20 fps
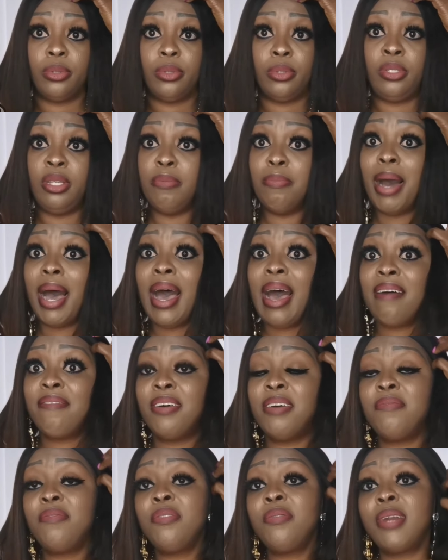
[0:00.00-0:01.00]
the man
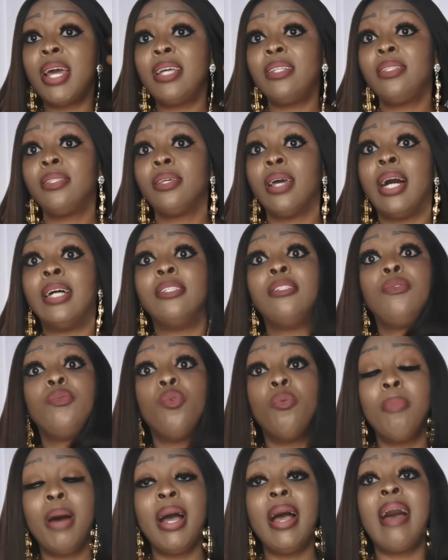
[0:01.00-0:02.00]
have every right, and the
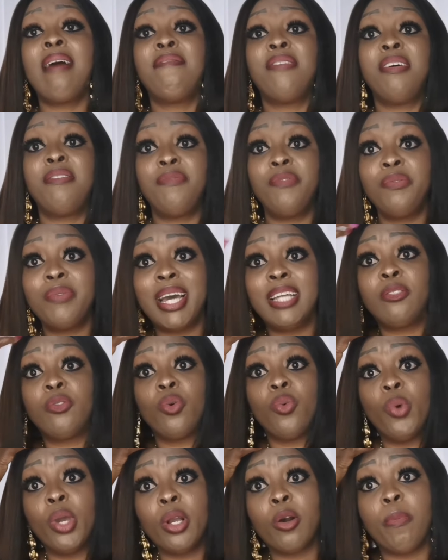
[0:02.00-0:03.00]
woman have every right to
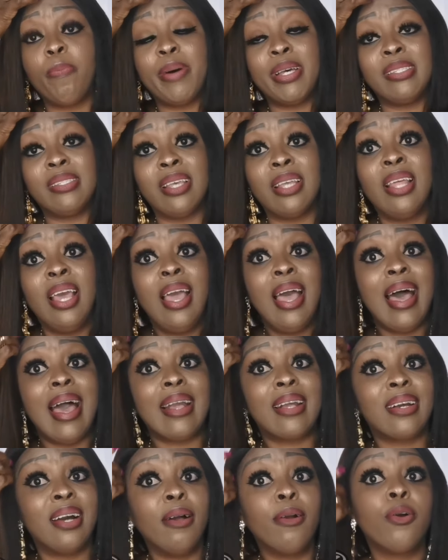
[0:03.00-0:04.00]
wake up and say,
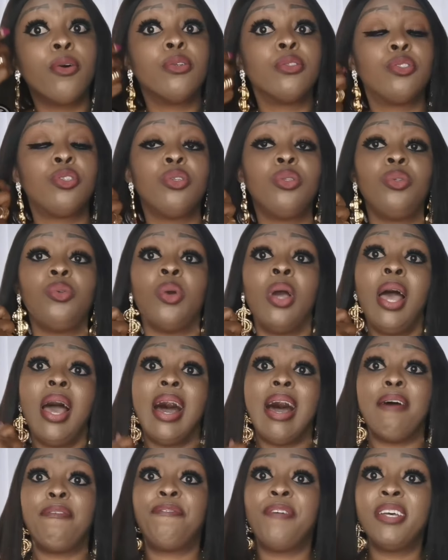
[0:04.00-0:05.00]
I can't continue.
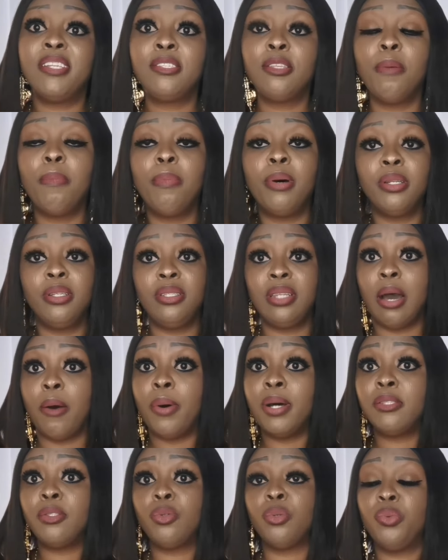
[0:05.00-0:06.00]
I'll find somebody that
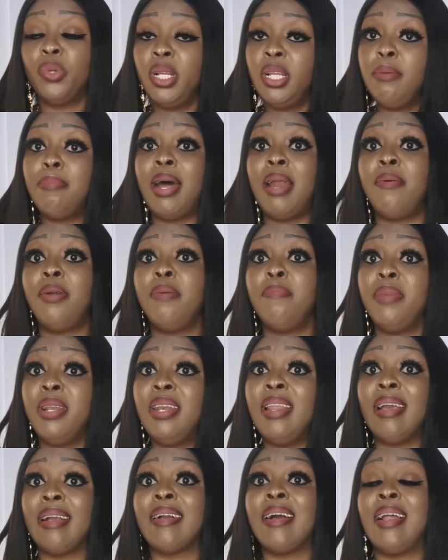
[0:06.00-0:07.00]
wants to really marry me
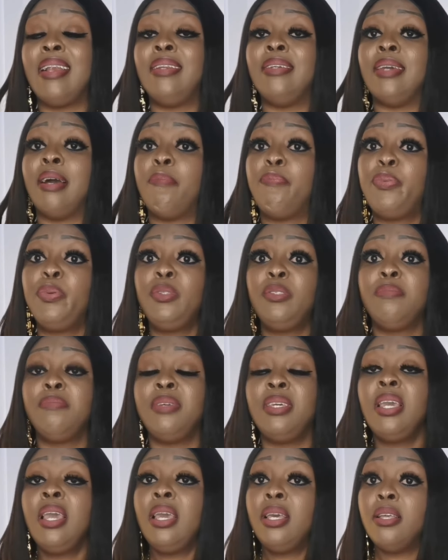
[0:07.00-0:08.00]
legally and put
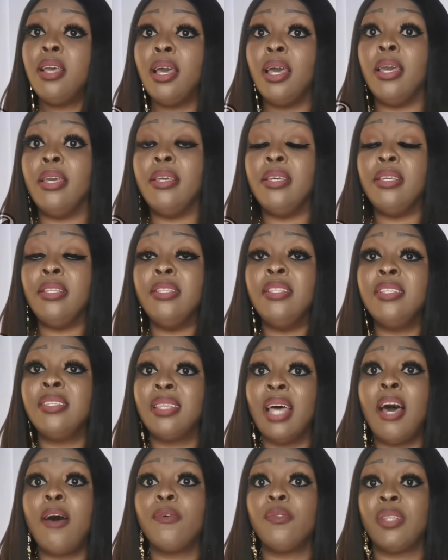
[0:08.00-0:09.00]
me in
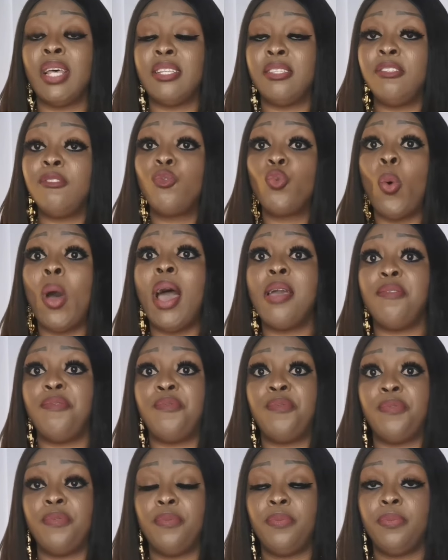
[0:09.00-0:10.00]
his house as his
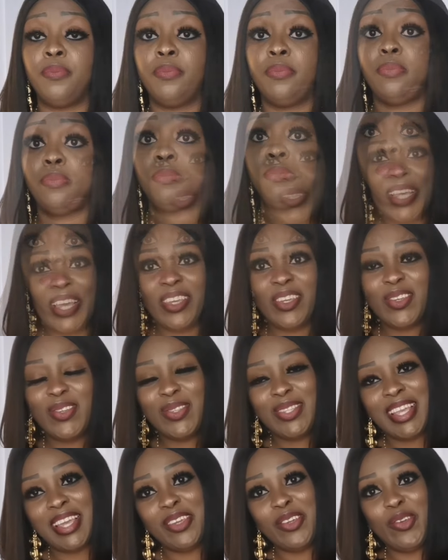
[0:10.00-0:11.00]
wife.
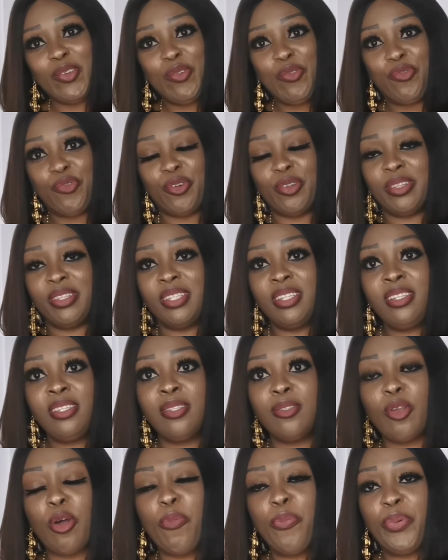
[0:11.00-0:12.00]
Thank you for
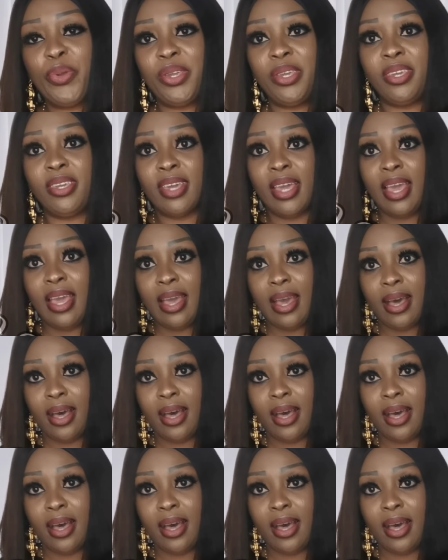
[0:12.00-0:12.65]
this topic.